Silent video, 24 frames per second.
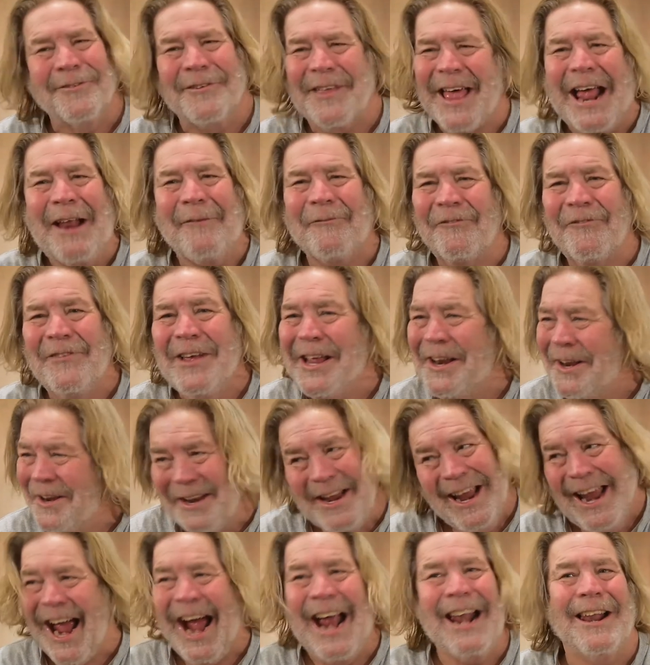Well, that fit.
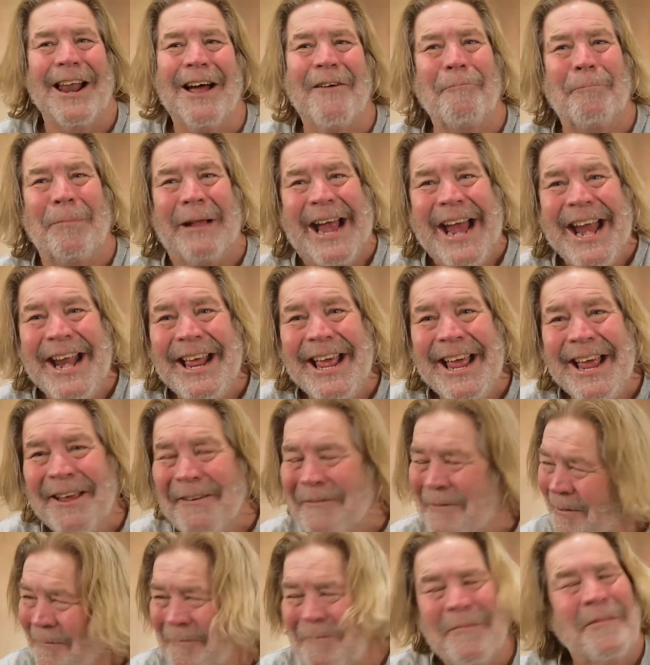I love
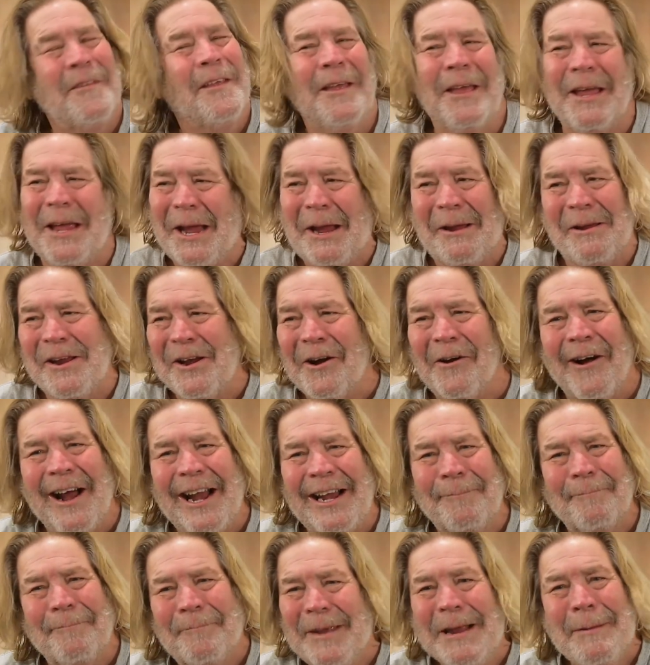painting. You know,
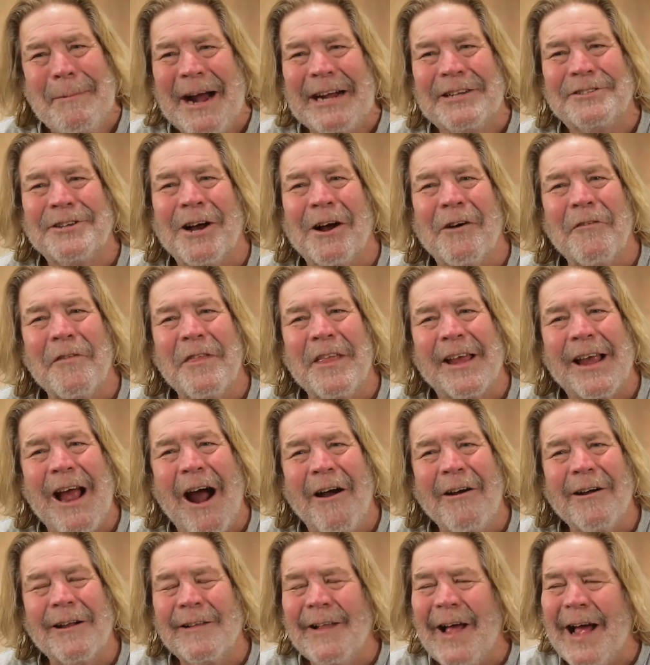I be myself in the
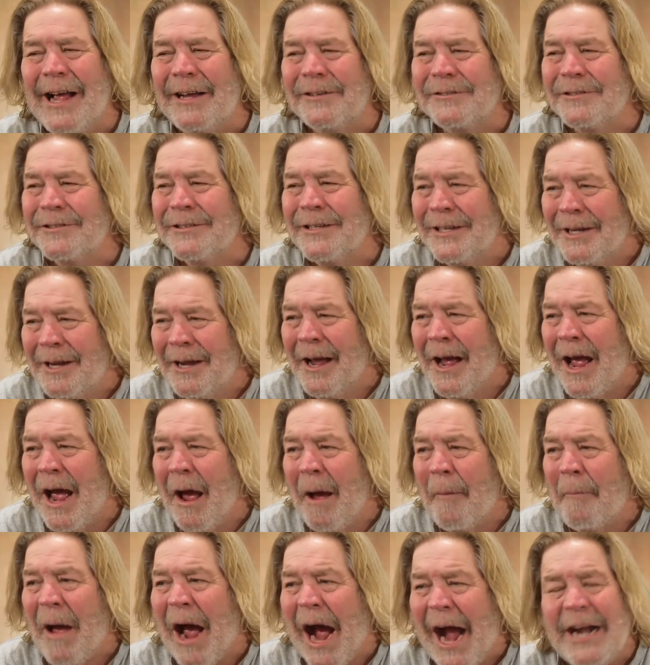art class.
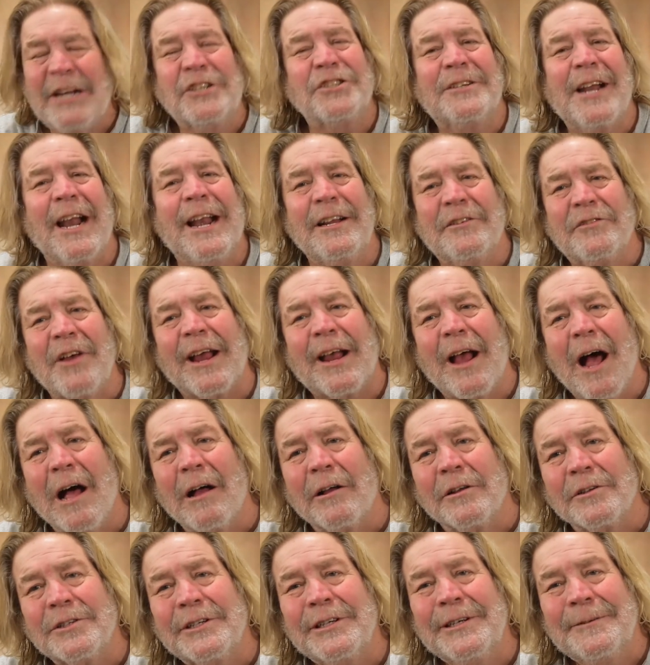I studied
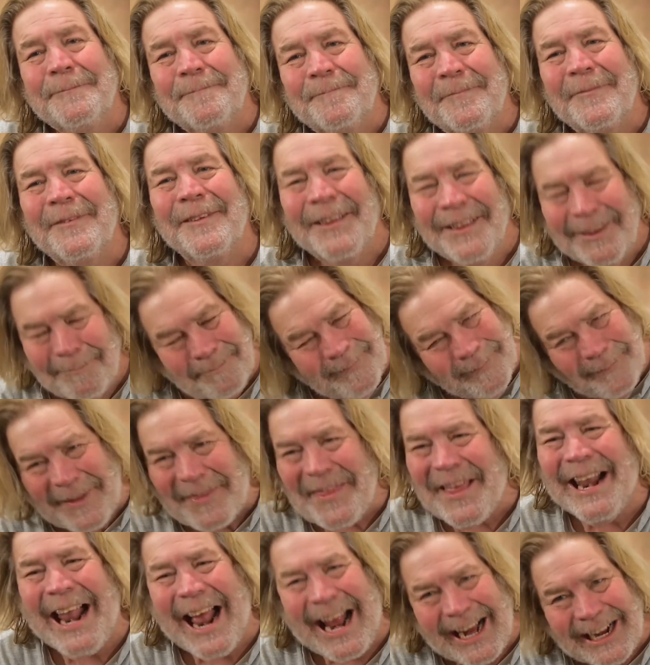psychology. But
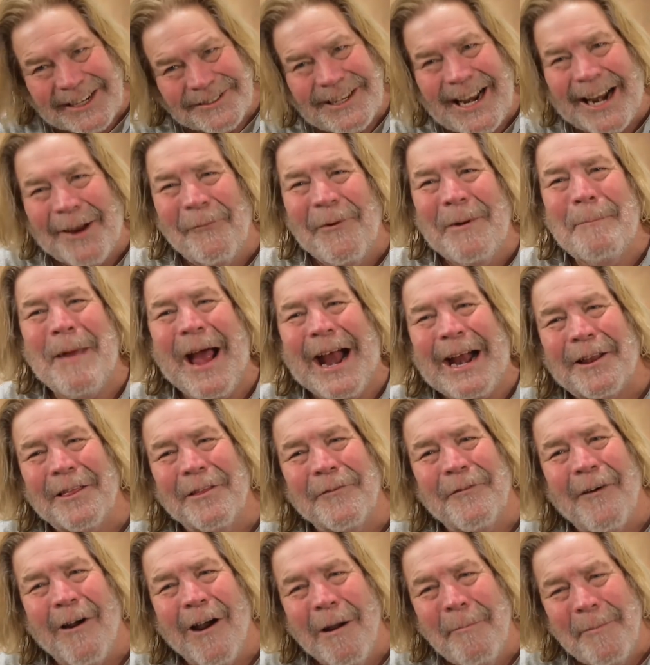then, like I said, I went back to the
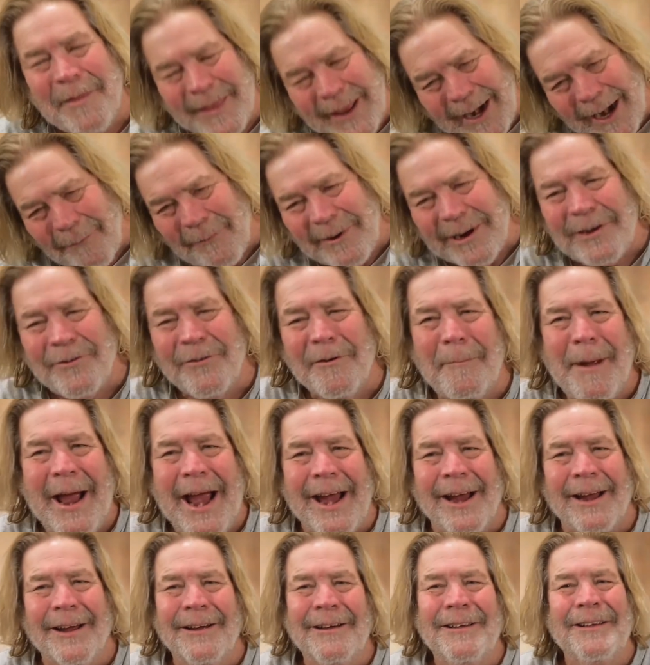farm and then I went to a
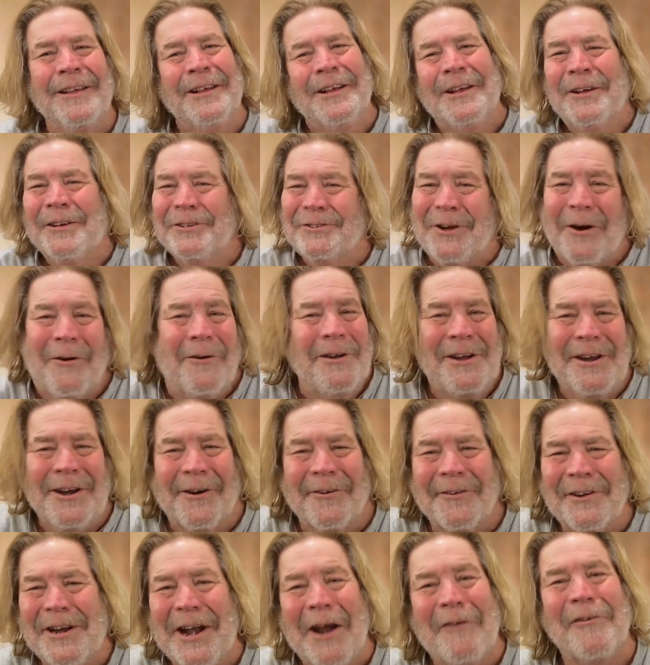bank. So, you
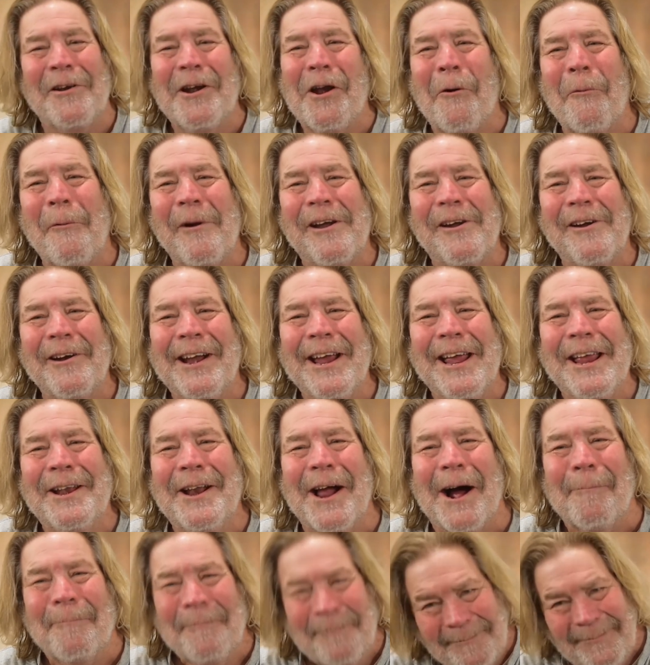know, you never know where you're going to end
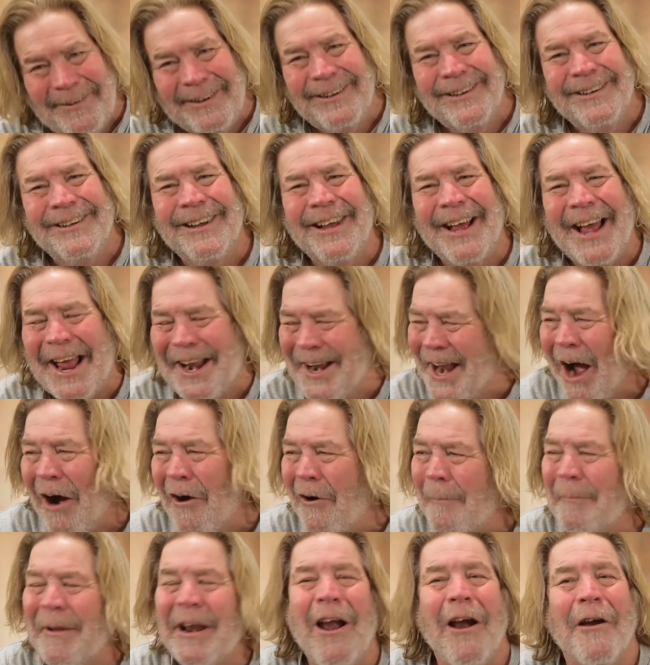up. And
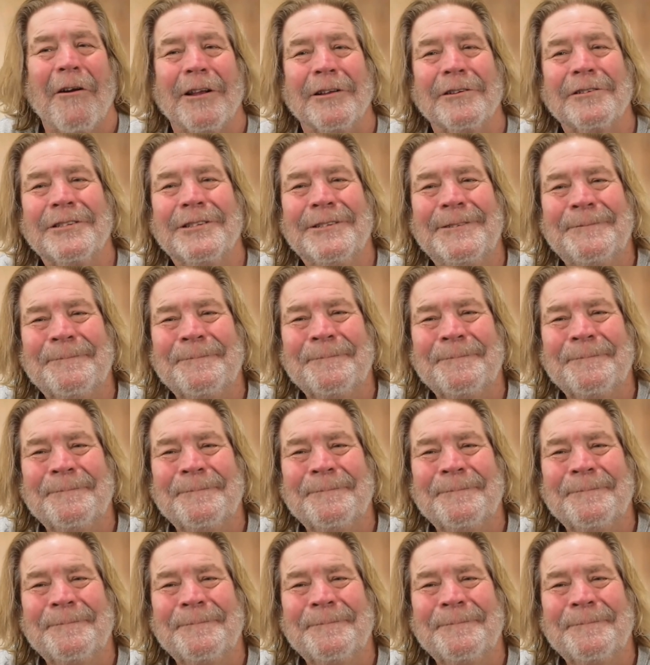now I'm an artist.